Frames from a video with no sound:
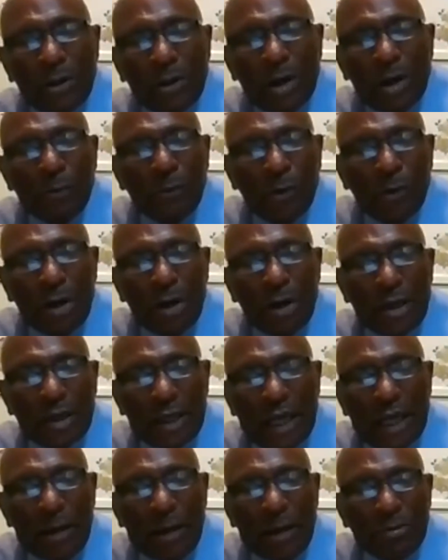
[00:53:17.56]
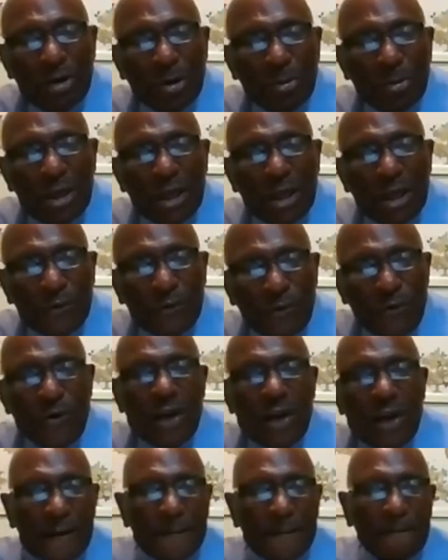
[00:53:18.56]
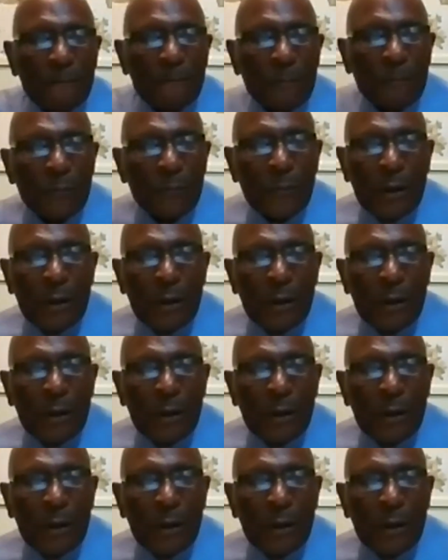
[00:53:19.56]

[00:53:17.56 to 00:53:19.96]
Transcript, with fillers: with them, for he came to be a friend